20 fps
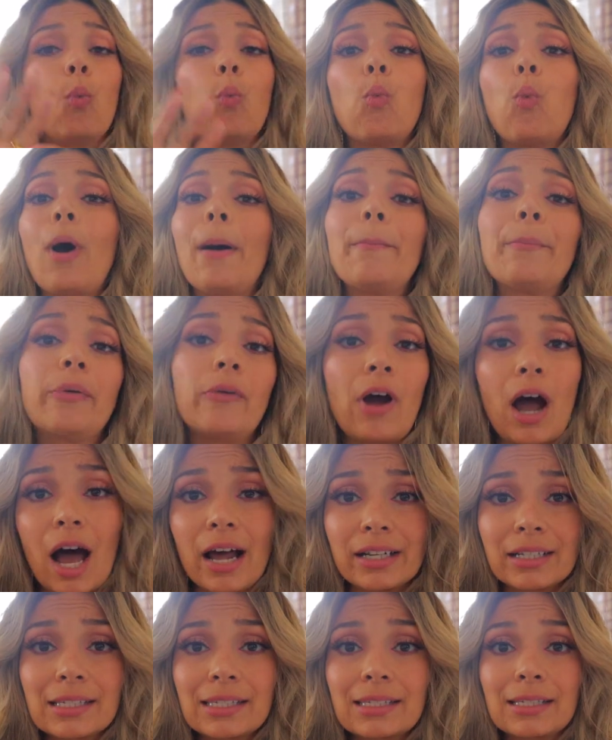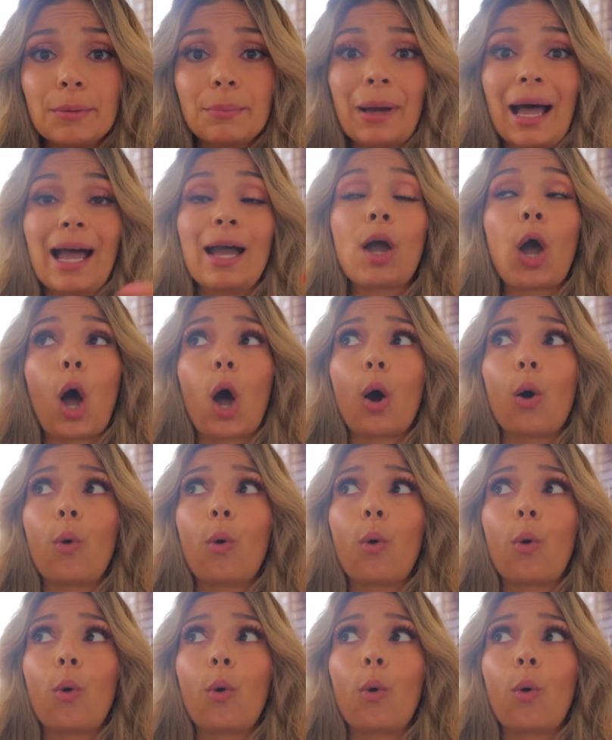what products to buy.